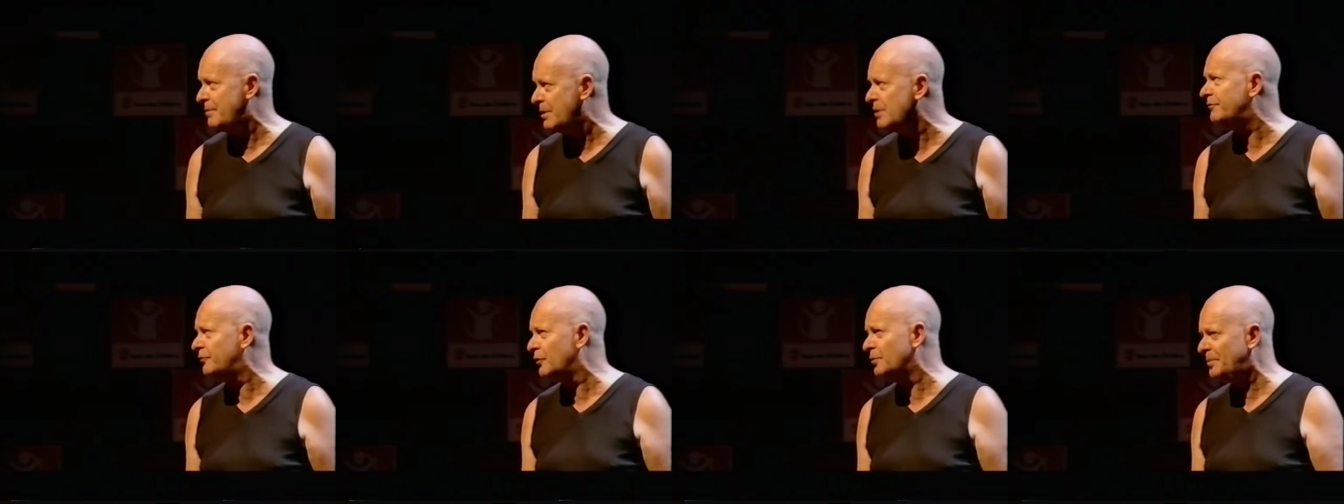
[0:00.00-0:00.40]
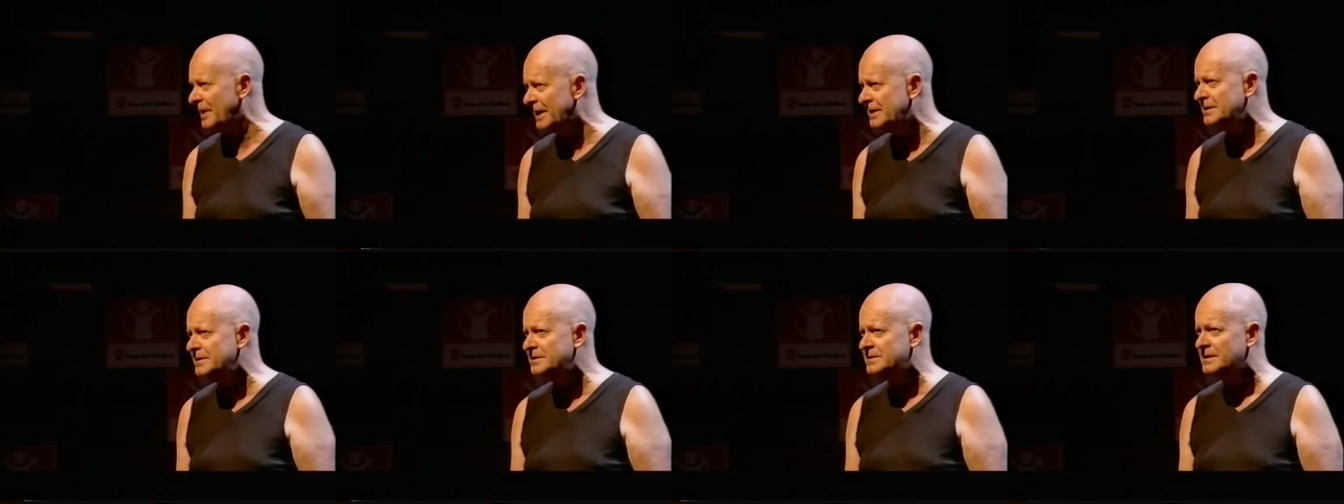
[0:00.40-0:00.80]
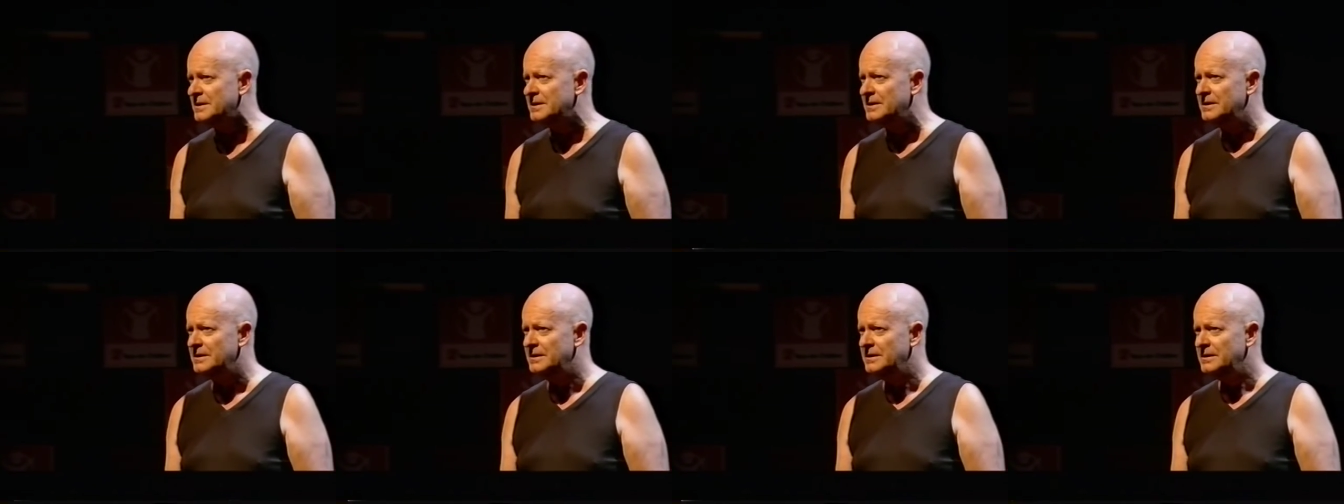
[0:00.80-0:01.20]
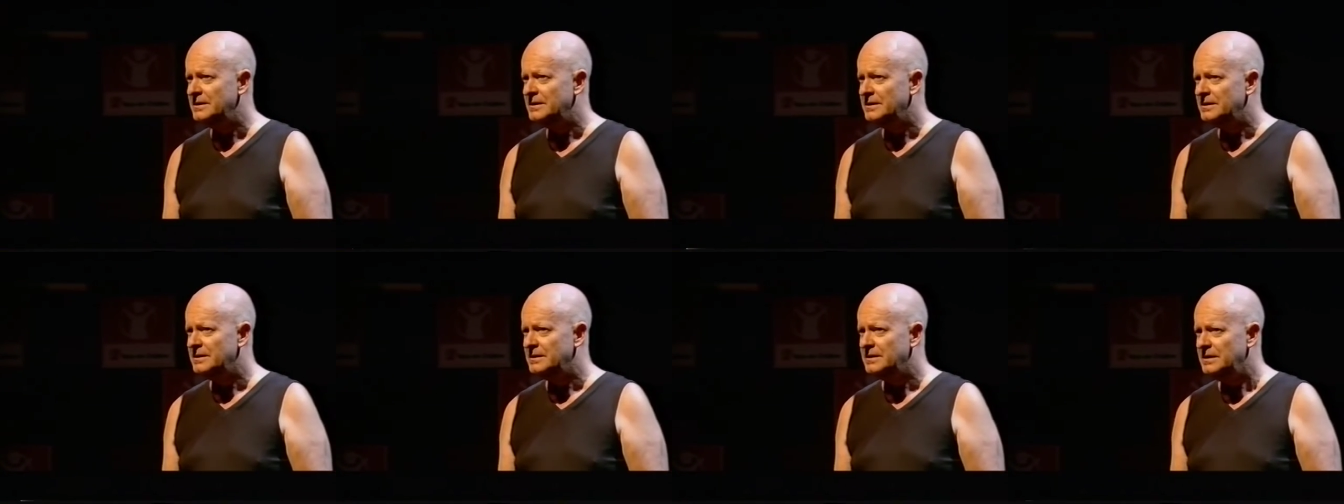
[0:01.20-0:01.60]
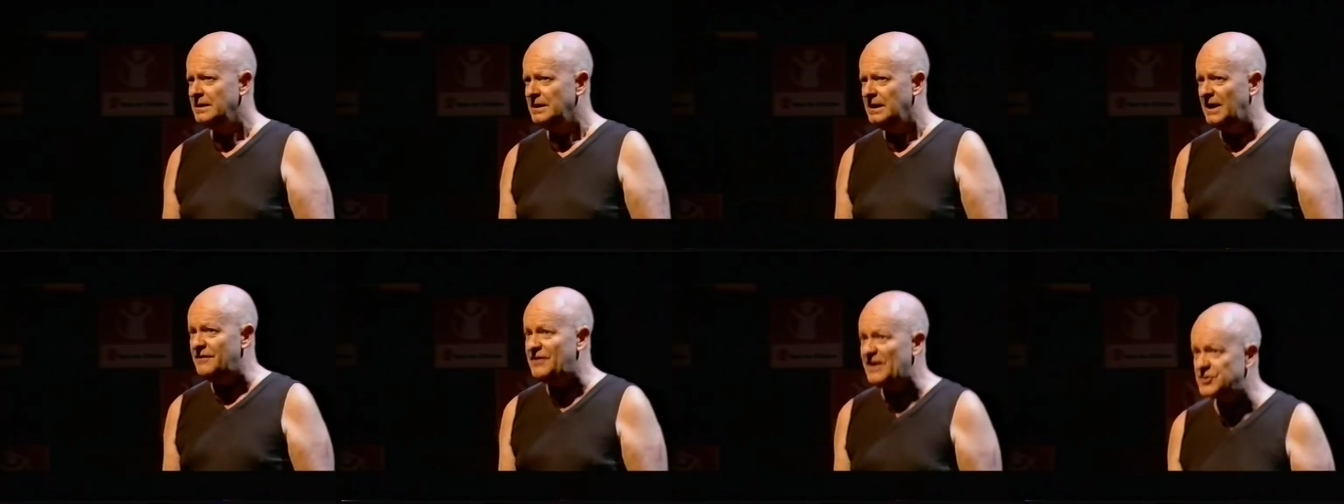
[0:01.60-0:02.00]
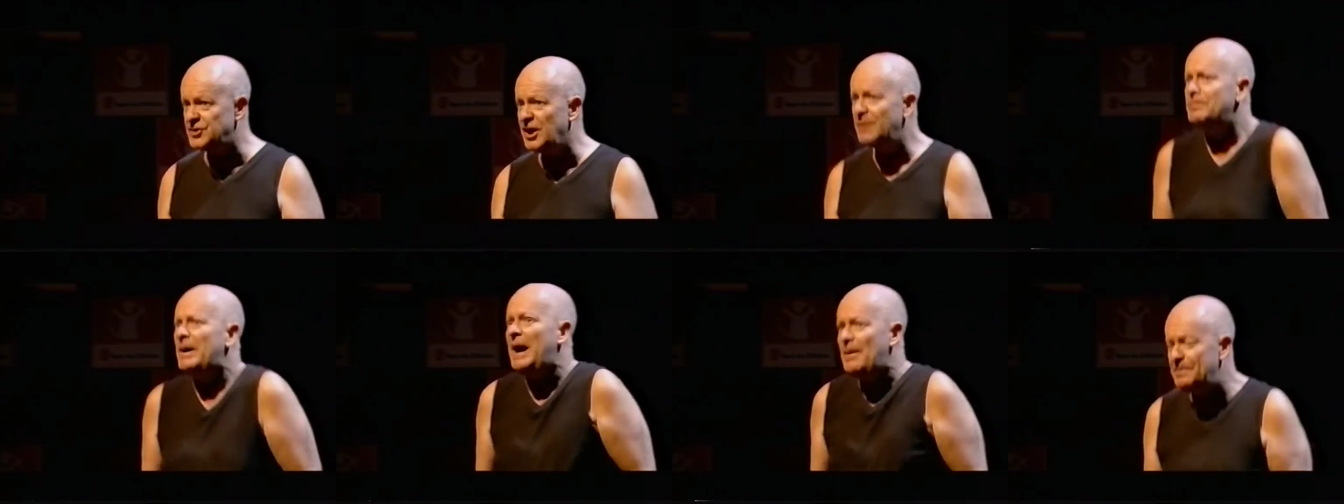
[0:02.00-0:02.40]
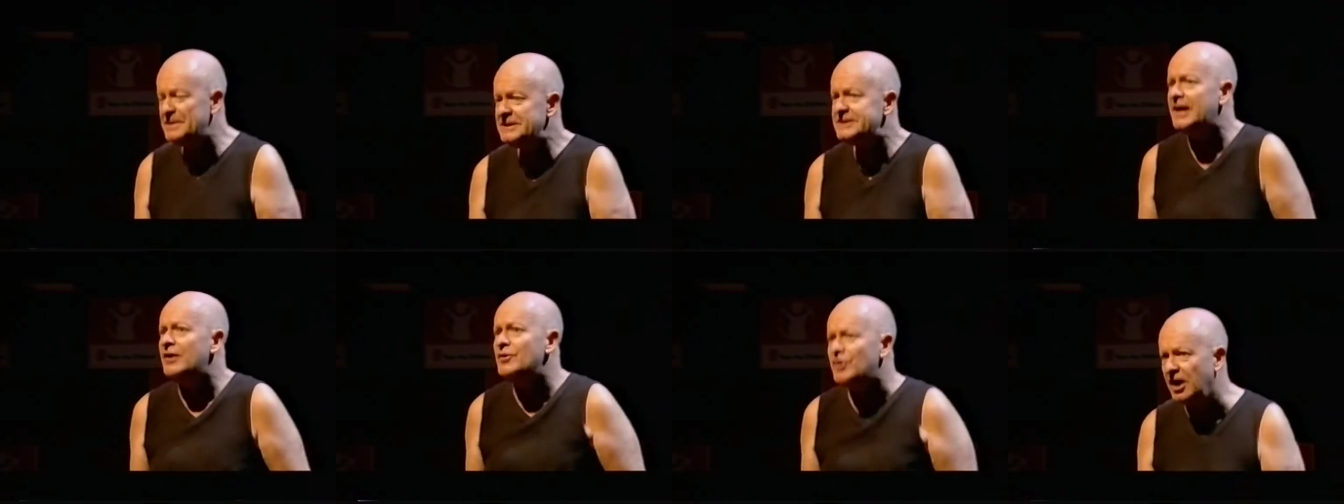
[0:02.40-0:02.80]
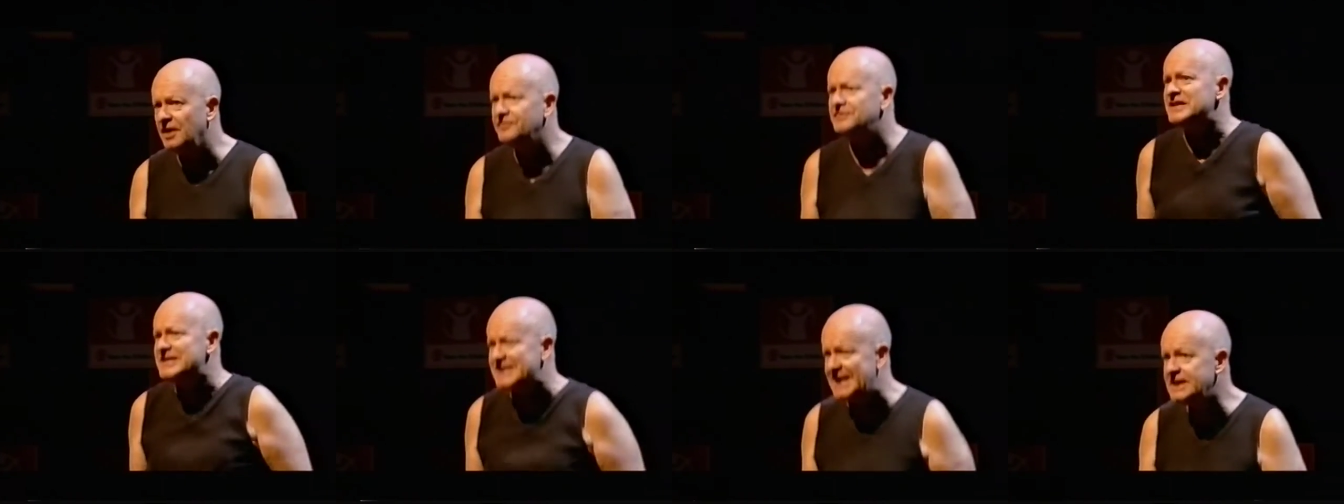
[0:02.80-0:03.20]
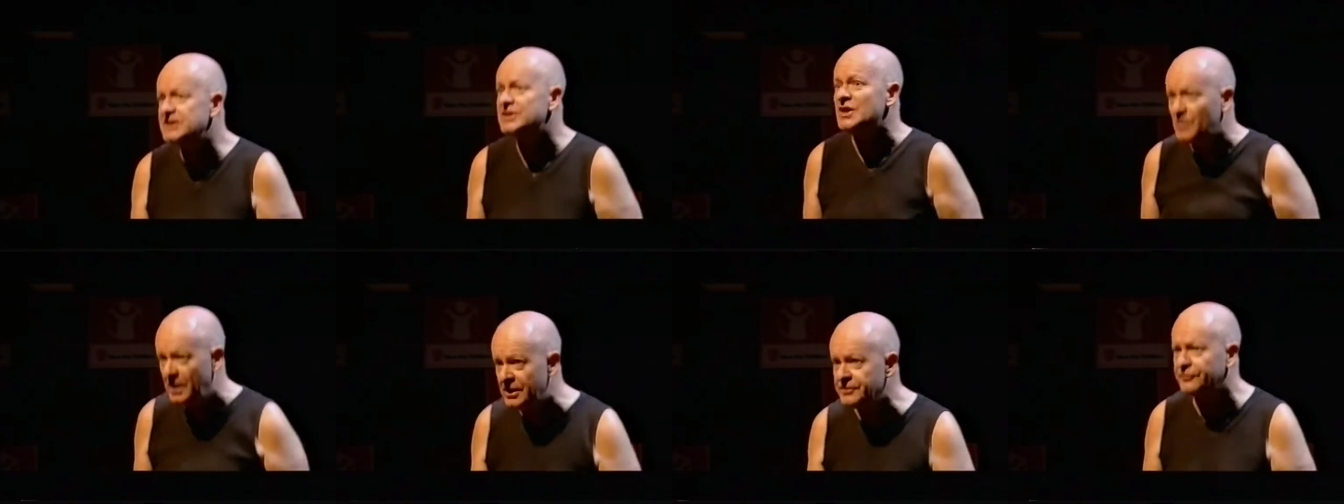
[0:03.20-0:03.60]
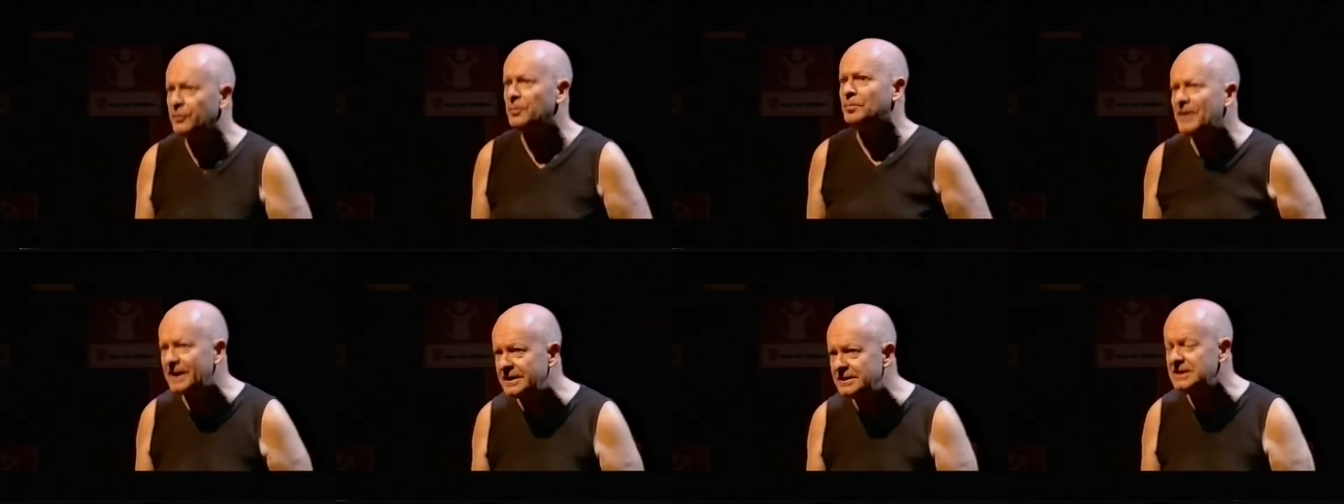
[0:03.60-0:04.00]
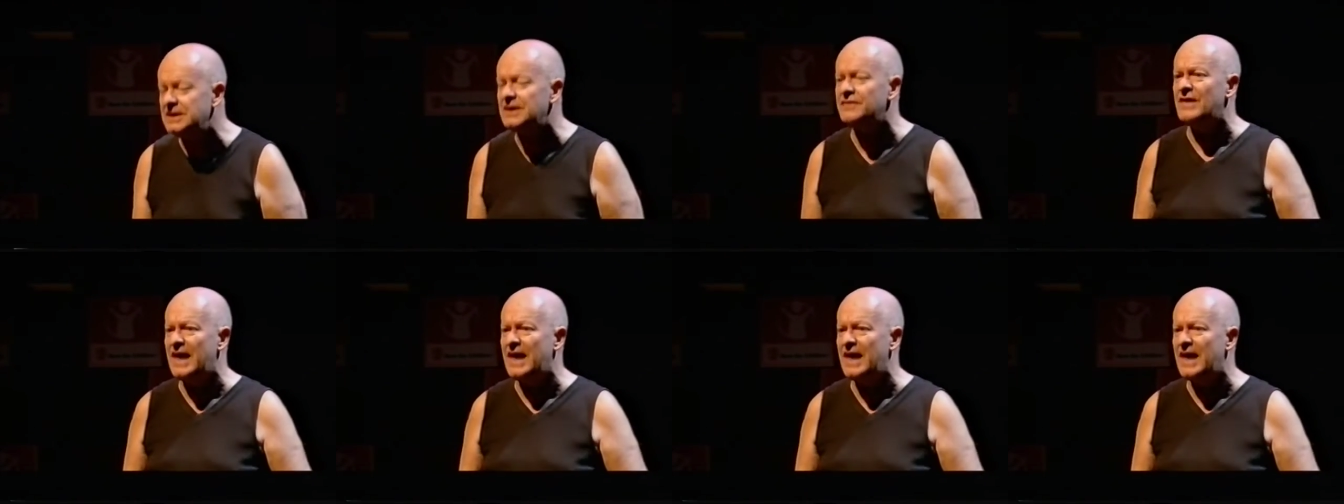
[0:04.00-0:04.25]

they won't fall pregnant. If they jump up and down after sex, they won't fall pregnant.